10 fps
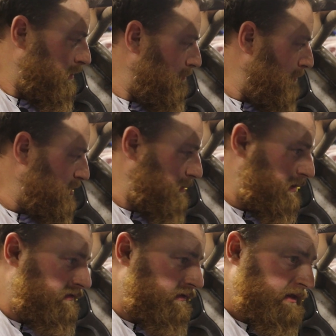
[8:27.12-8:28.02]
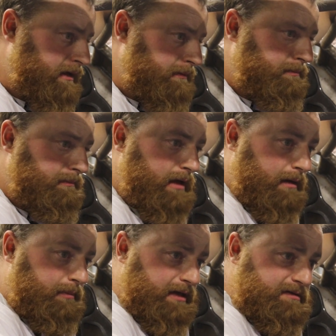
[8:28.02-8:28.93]
measurements for the
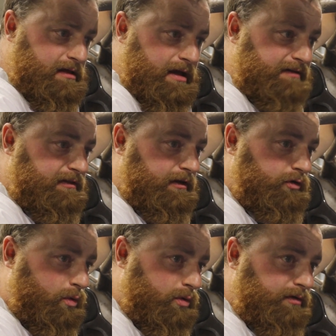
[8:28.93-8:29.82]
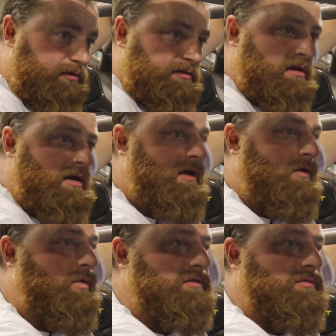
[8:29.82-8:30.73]
plexiglass and the doors.
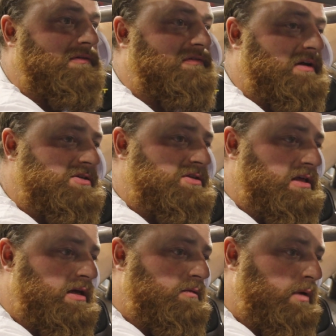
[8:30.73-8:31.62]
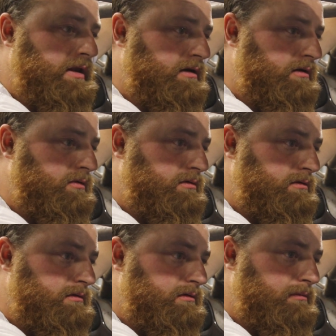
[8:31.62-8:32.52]
Once we finish the window
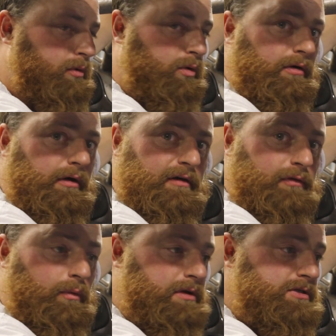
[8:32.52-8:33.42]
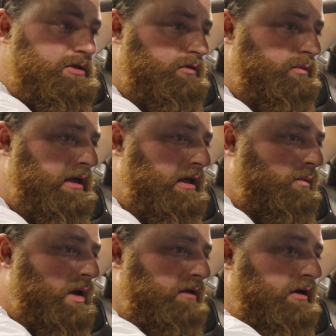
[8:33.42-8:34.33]
border here for the windshield, we
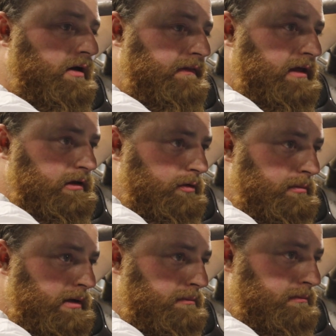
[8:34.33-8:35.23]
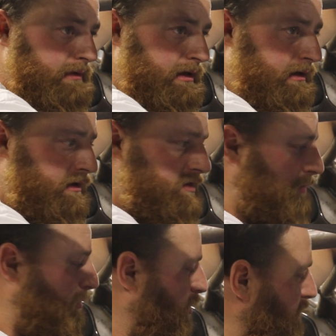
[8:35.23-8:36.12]
can weld on the aluminum
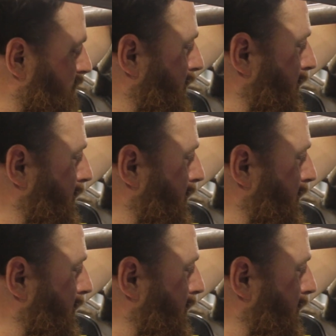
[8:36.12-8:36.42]
supports for the